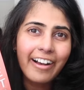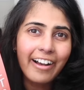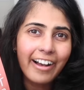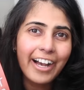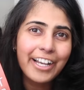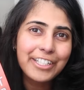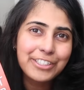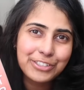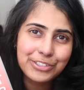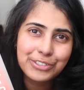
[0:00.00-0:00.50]

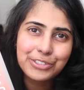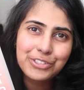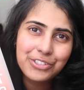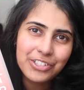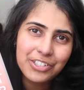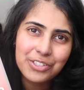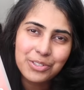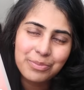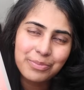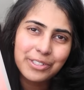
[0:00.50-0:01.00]
I do
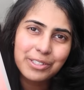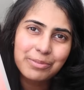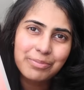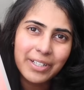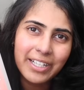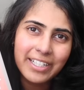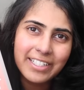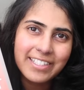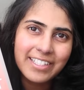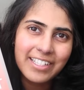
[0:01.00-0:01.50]
judge a book
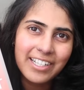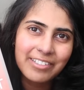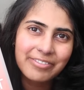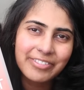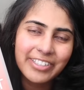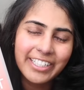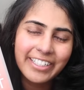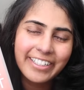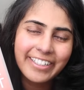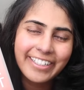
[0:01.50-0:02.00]
by its
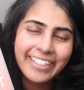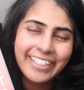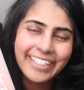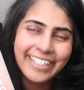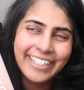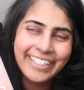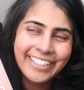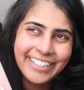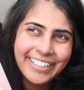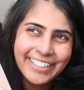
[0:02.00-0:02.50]
cover.
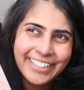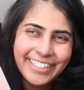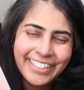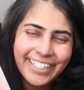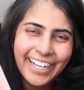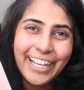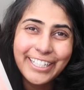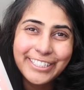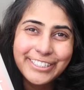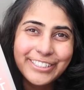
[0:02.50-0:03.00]

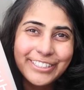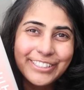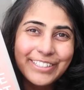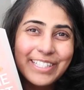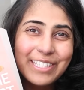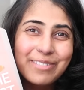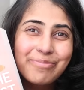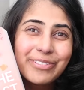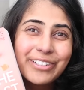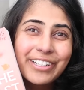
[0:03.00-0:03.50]
I do.
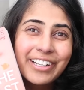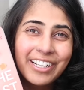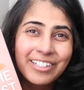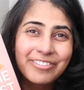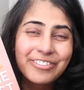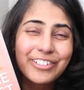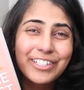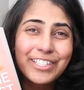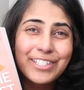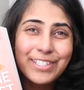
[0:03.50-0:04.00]
This book
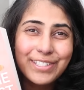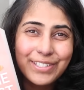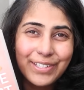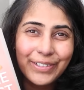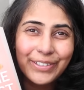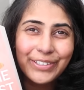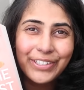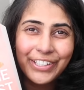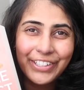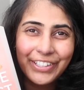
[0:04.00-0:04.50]
cover is
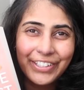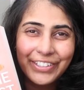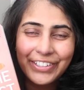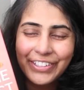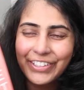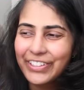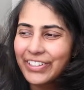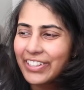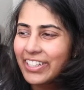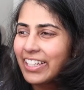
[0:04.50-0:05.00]
so
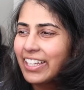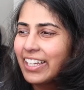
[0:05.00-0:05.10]
cute.